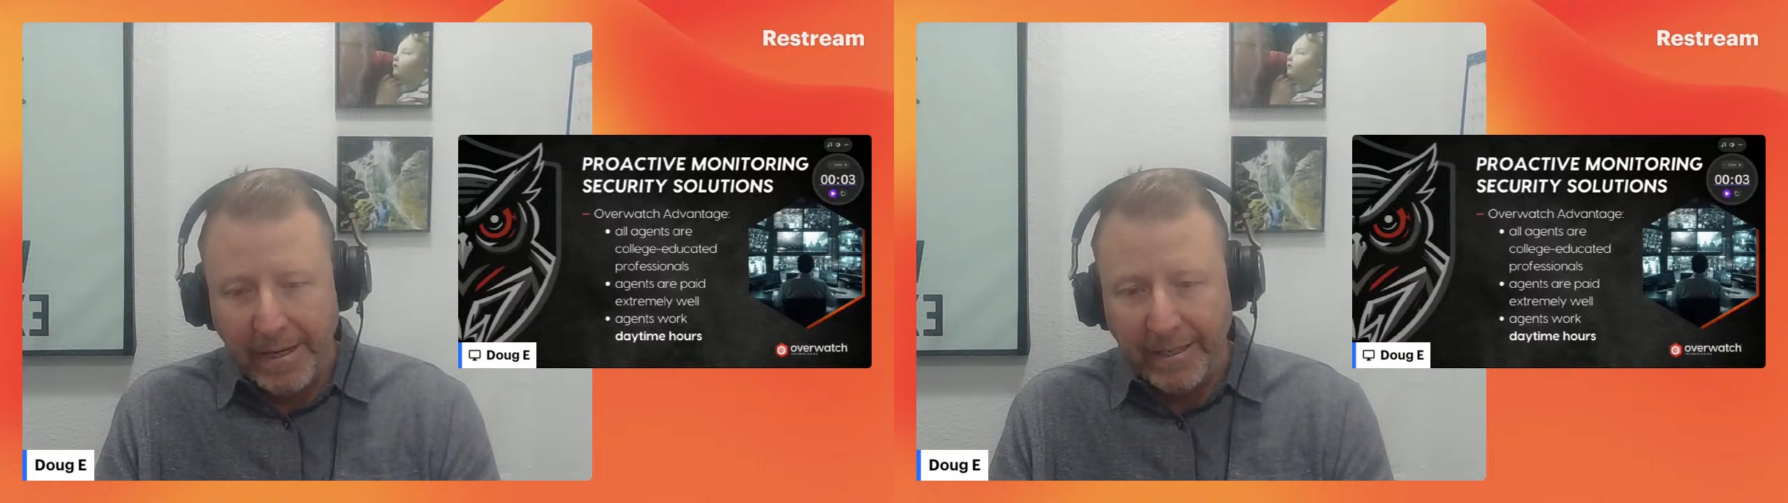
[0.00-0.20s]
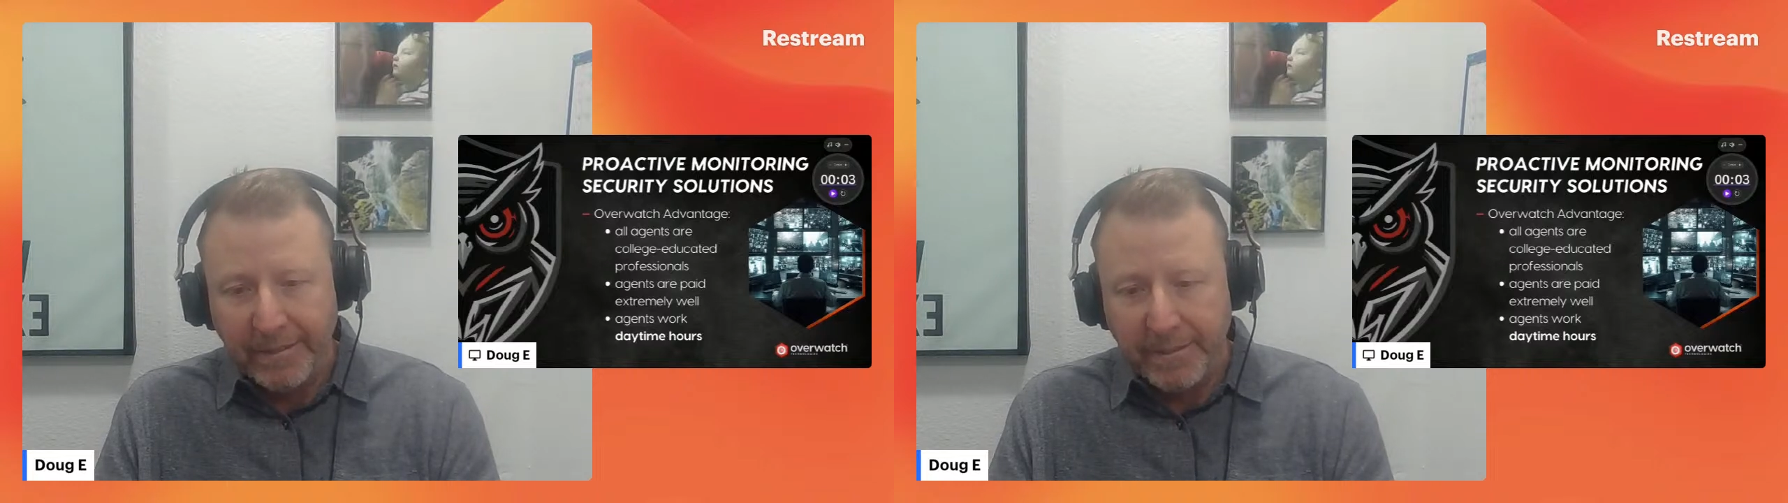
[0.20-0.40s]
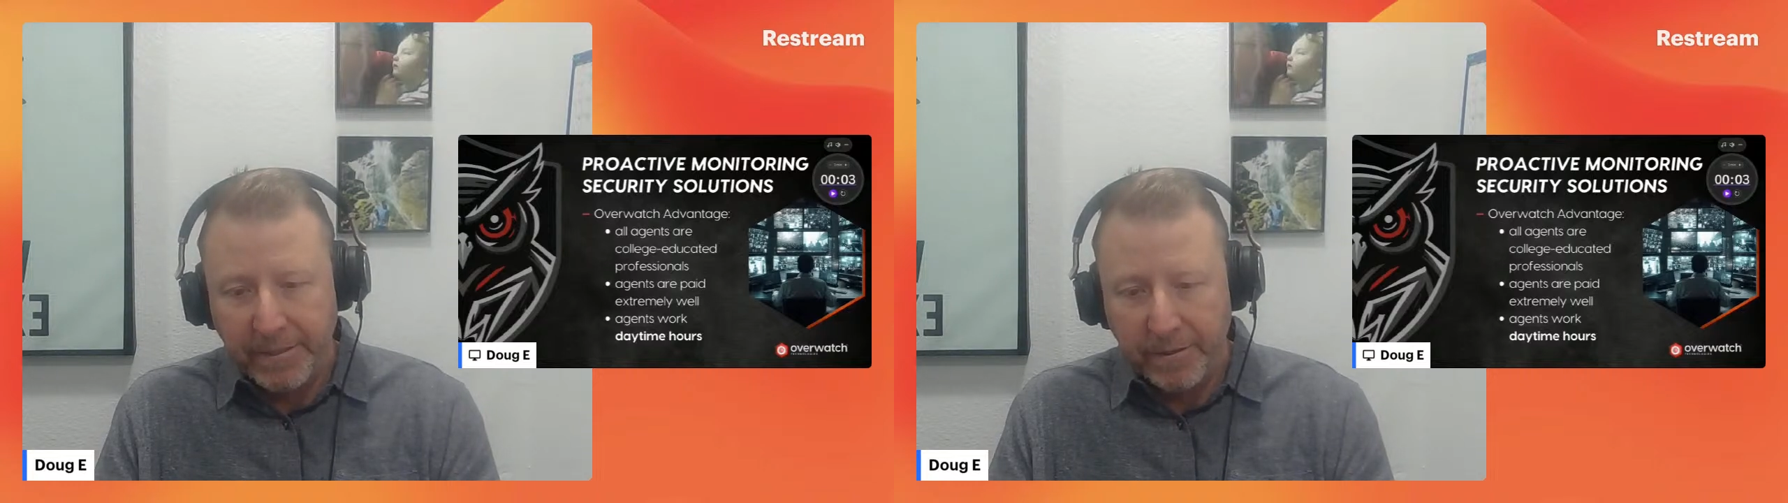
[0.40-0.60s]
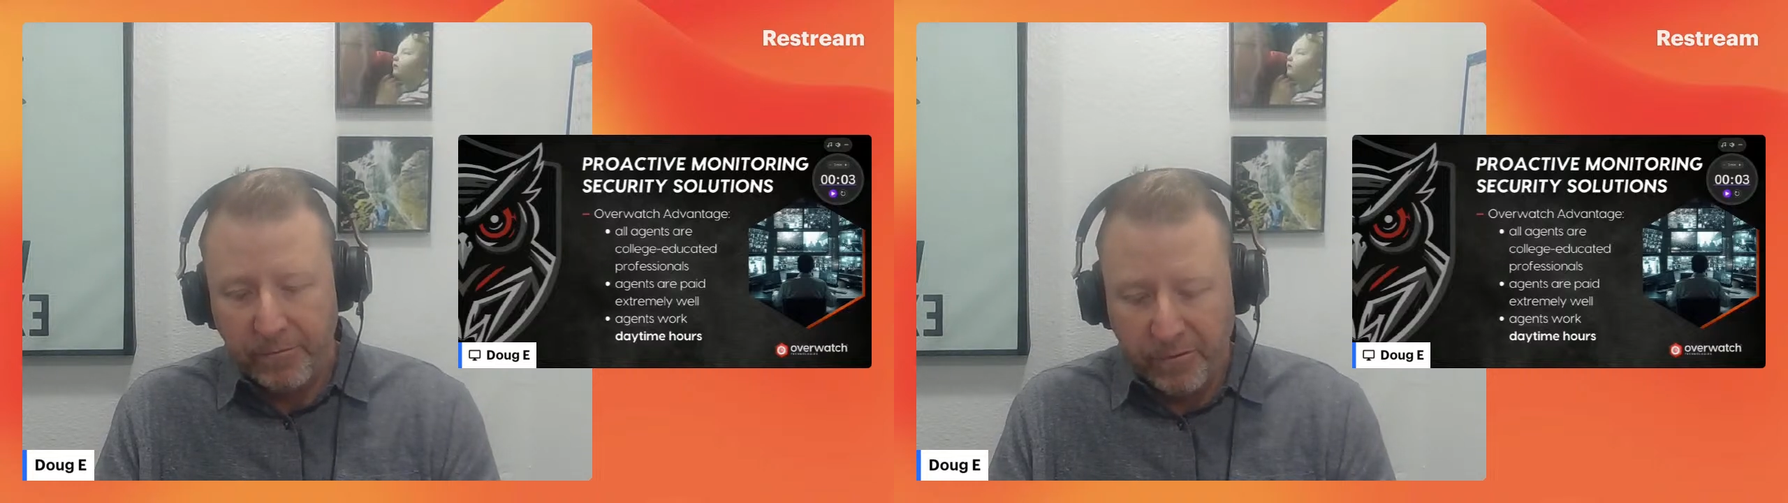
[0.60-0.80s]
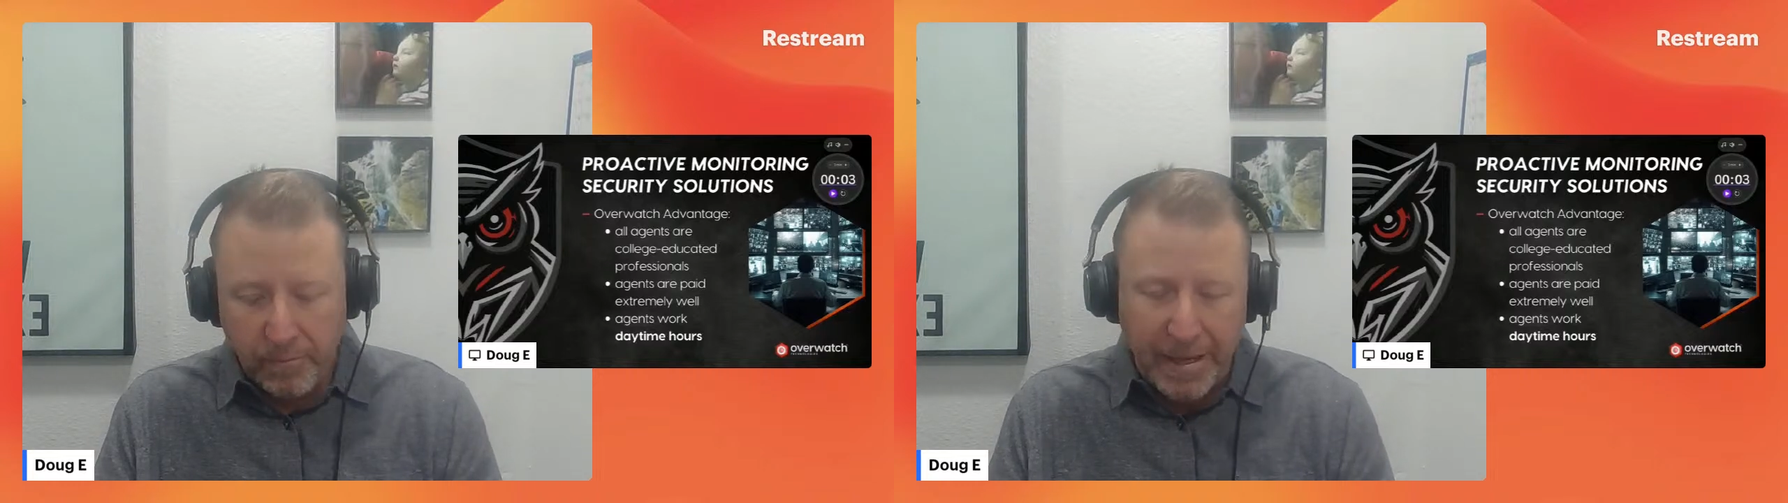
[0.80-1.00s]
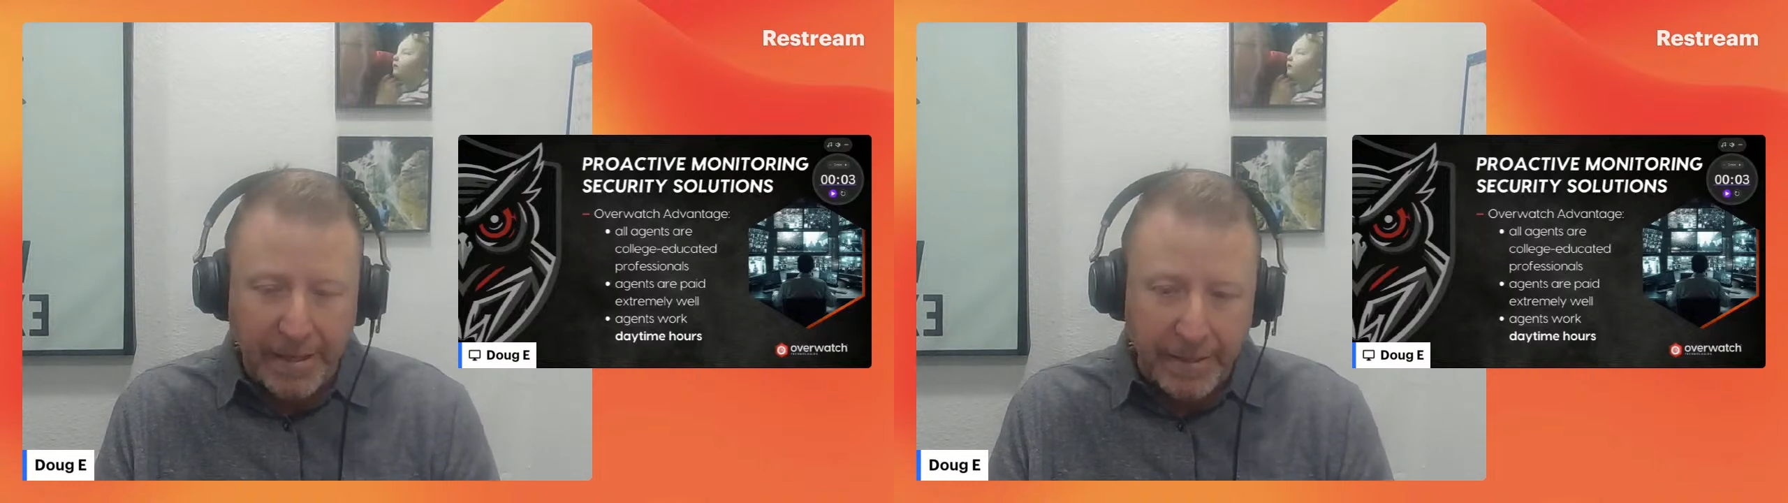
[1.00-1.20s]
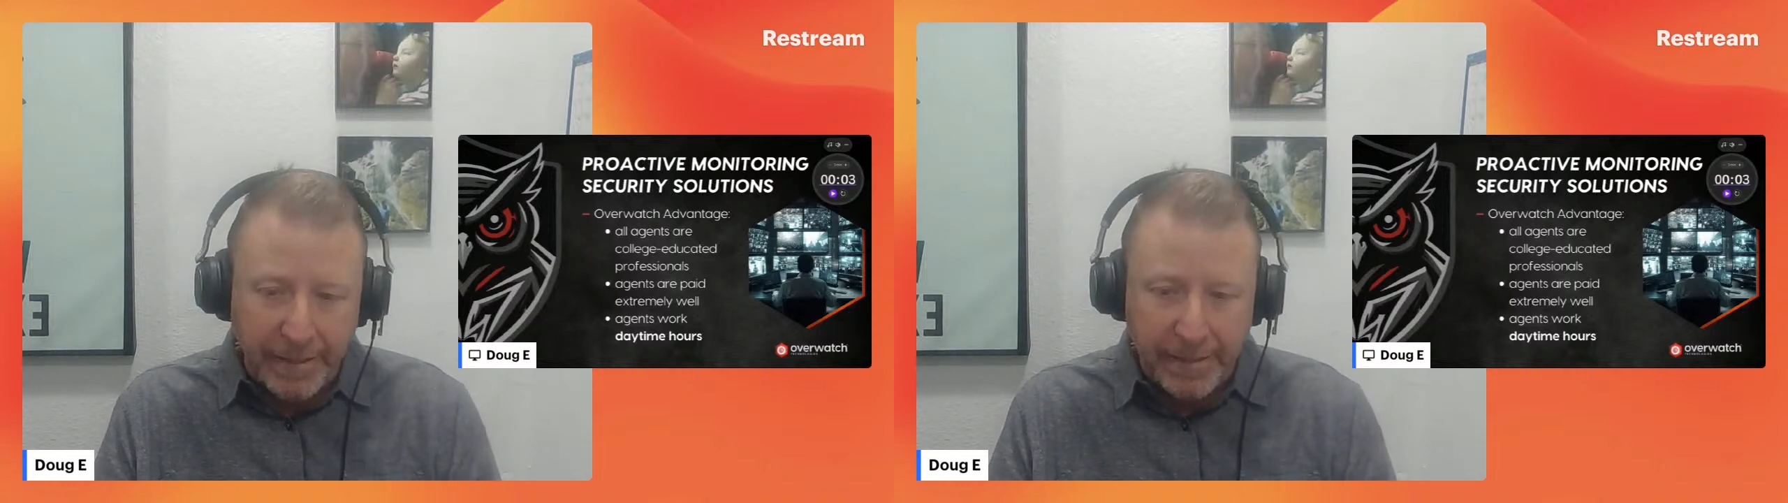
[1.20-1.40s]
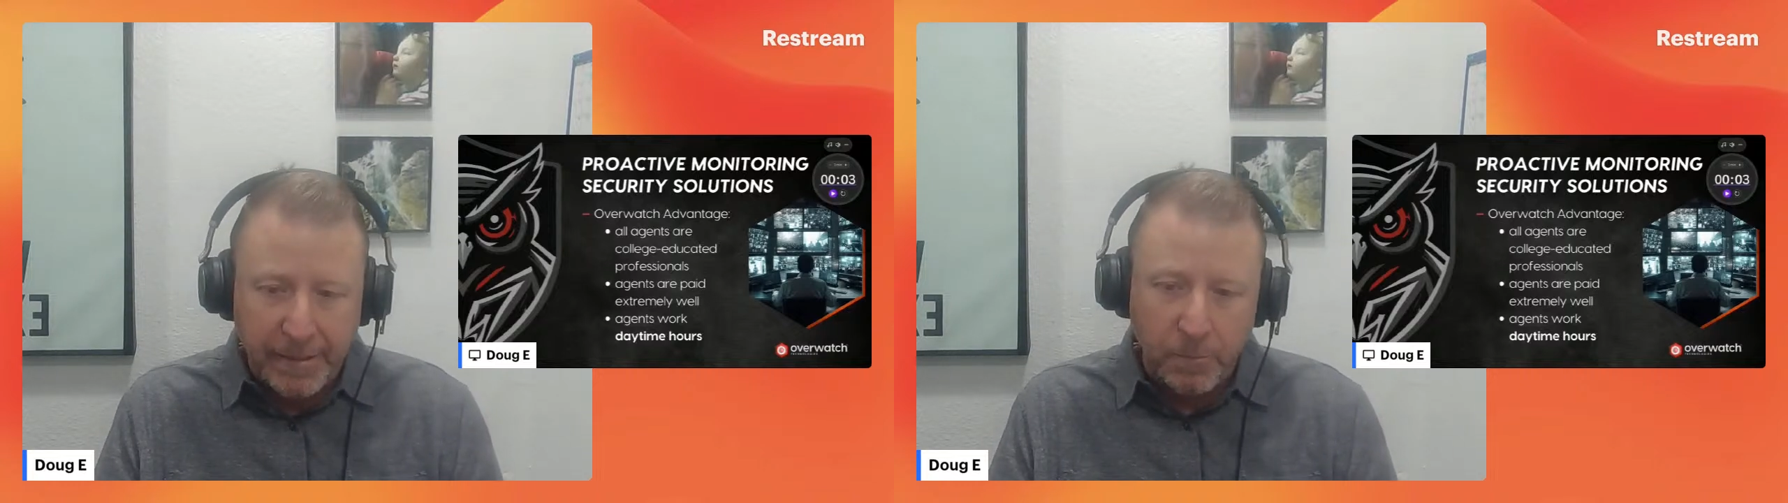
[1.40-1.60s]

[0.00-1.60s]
incident from end to end.